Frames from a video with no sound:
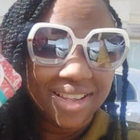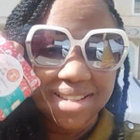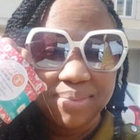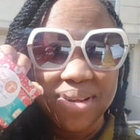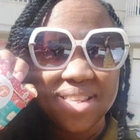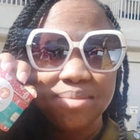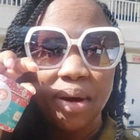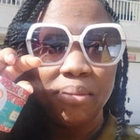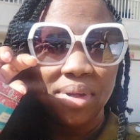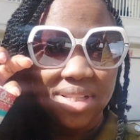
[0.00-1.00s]
this place, see,
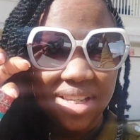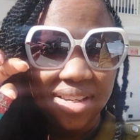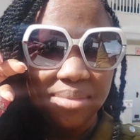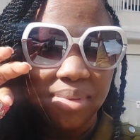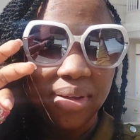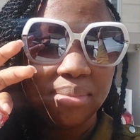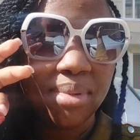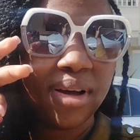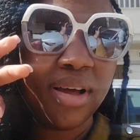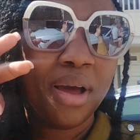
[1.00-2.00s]
my body,
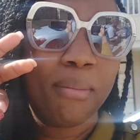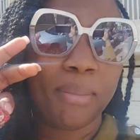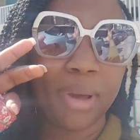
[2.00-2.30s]
my